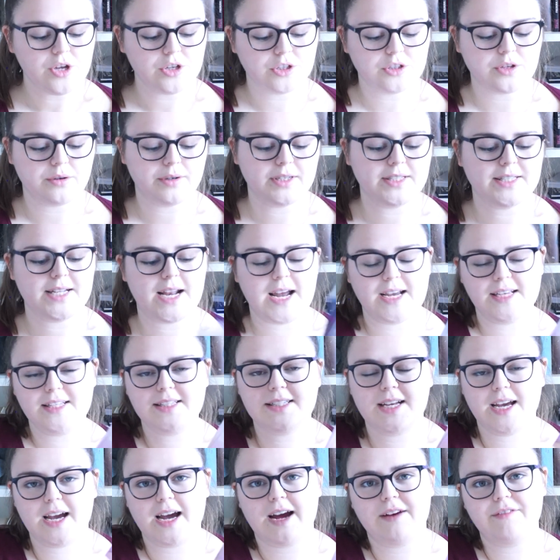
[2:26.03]
so it's nice
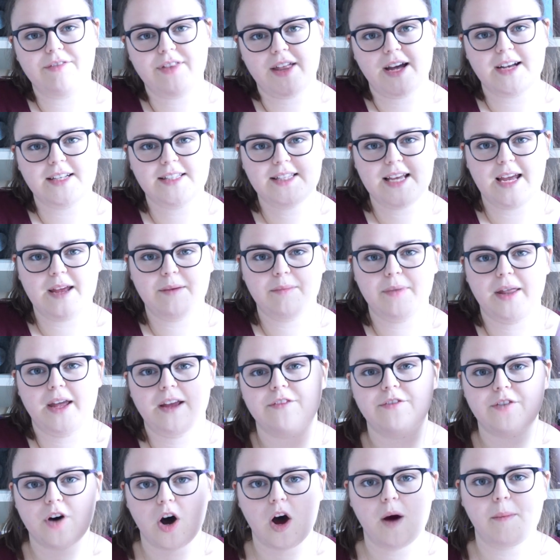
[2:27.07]
to have that same like
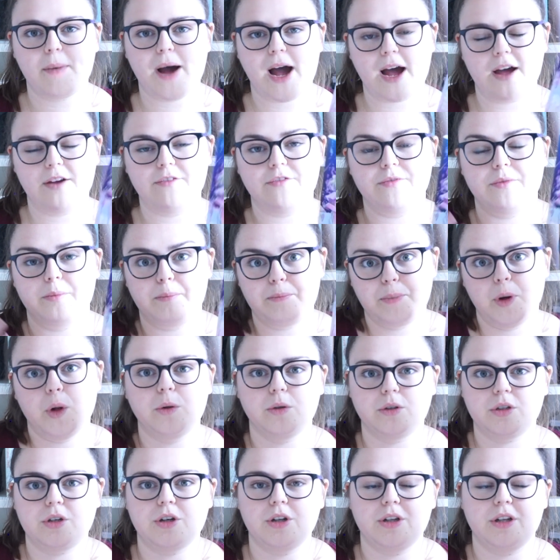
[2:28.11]
format of
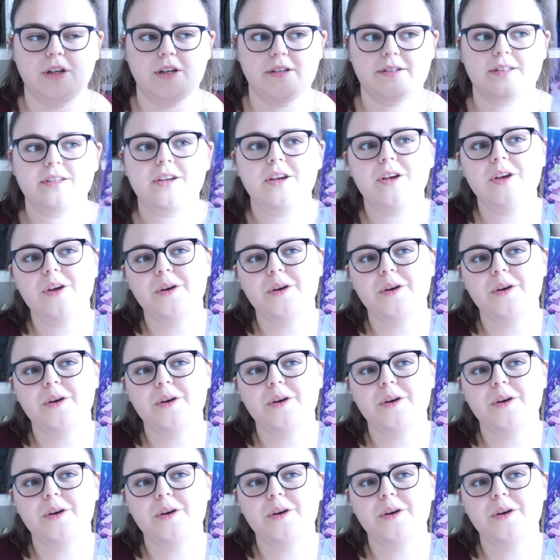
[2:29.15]
bold colors